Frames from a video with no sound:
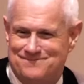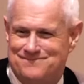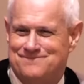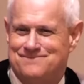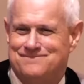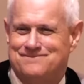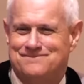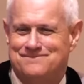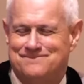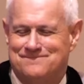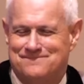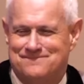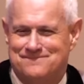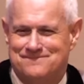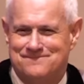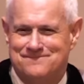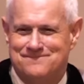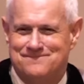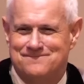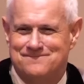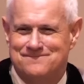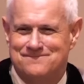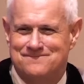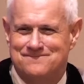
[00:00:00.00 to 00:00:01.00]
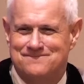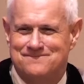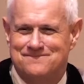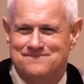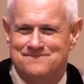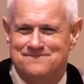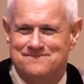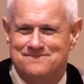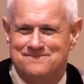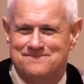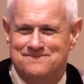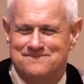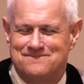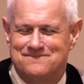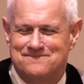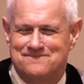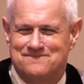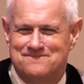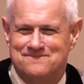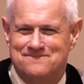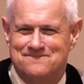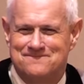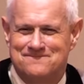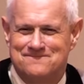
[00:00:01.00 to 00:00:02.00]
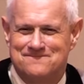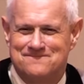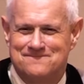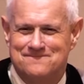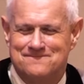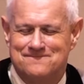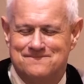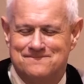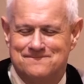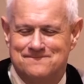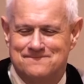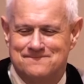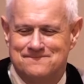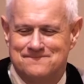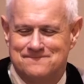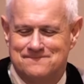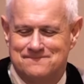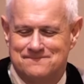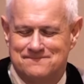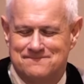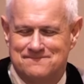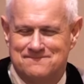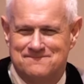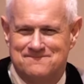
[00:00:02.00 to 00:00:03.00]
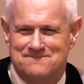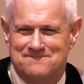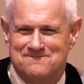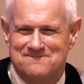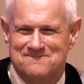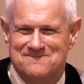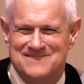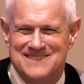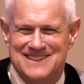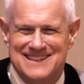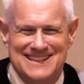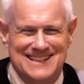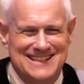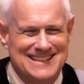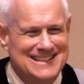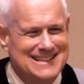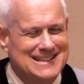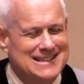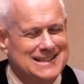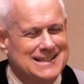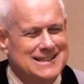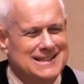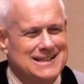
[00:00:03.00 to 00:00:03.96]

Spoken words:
(no one is talking)